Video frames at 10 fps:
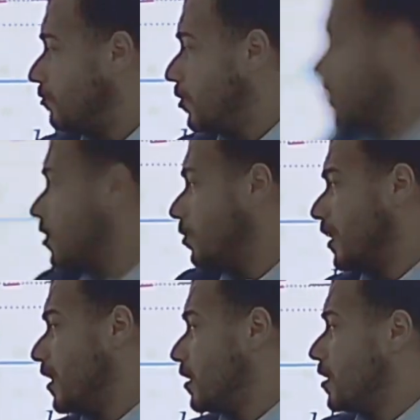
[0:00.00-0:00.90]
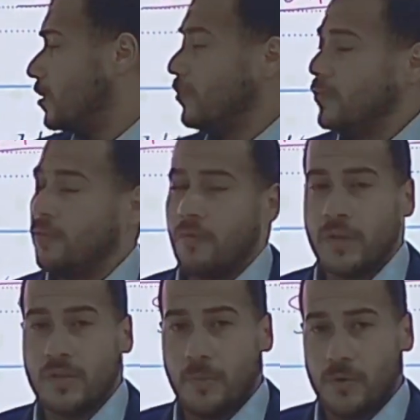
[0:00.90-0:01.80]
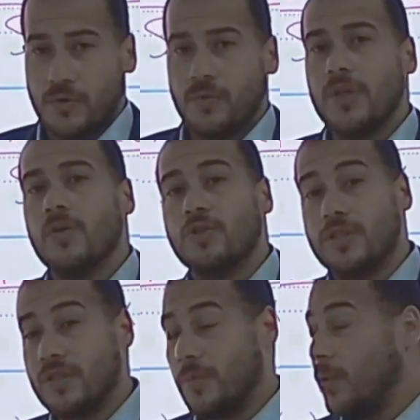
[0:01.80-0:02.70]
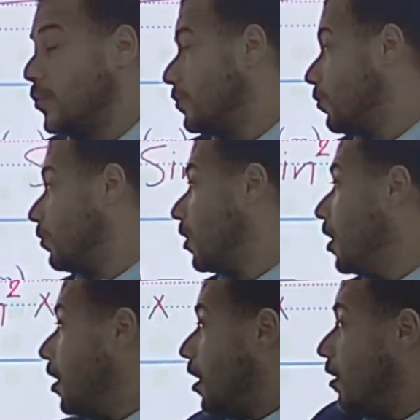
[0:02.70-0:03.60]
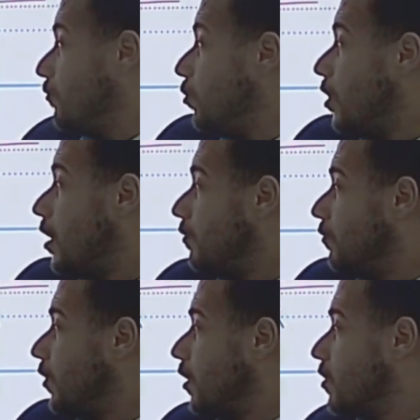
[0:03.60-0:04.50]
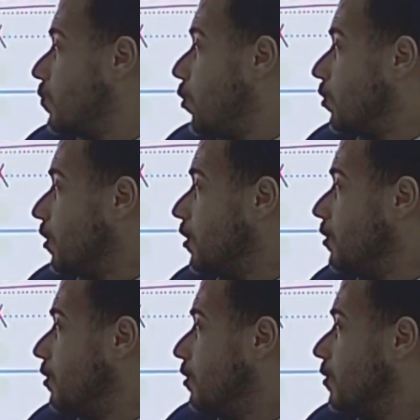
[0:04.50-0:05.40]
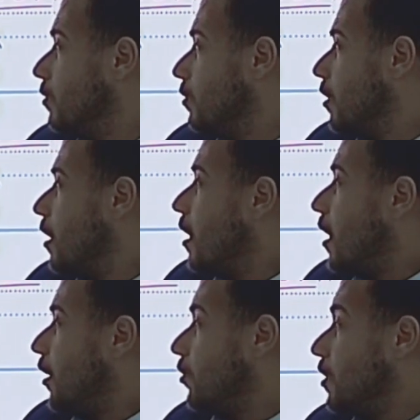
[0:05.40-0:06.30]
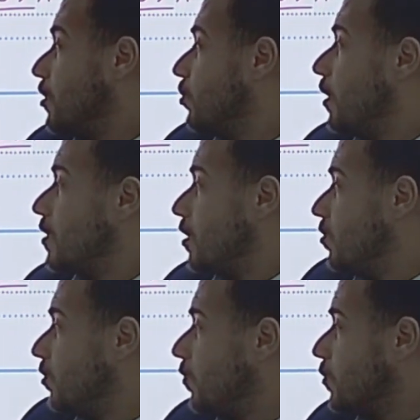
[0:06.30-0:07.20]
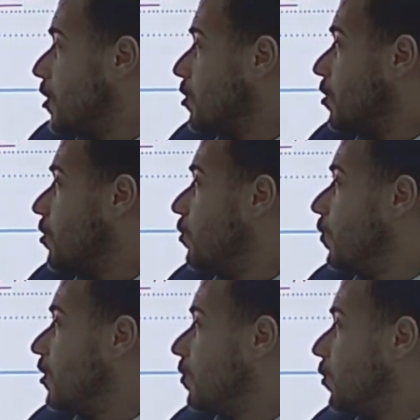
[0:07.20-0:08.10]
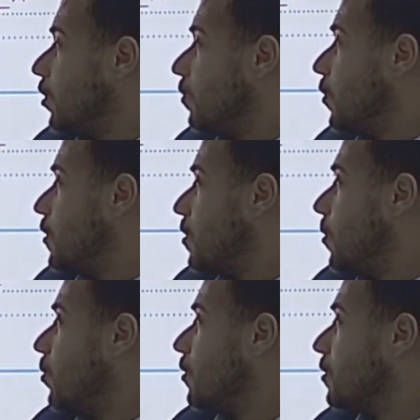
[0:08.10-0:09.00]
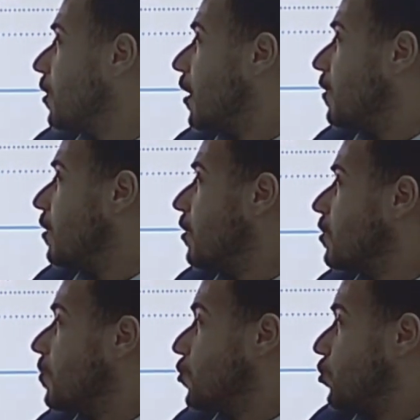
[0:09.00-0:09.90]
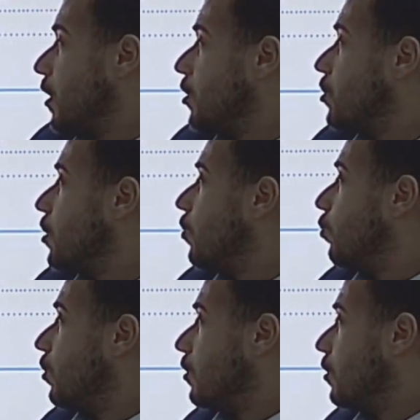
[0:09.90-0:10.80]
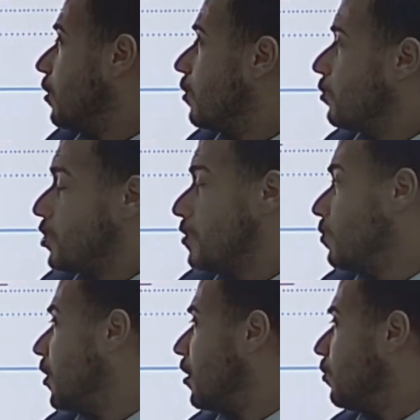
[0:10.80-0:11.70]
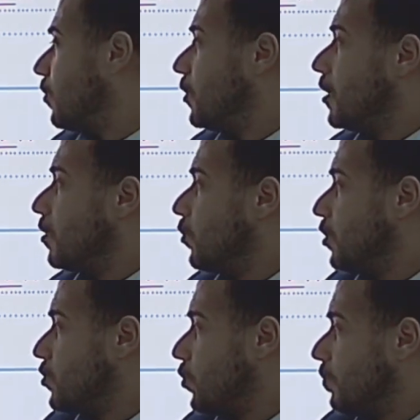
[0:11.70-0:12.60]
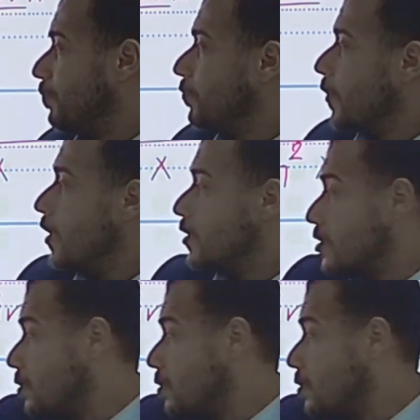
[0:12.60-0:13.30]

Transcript: first, you will get the derivative of x power 3, which is the power 1. If you have x power n, and you need to get the derivative of this, you will multiply by the power and then subtract 1, which will be n minus 1. So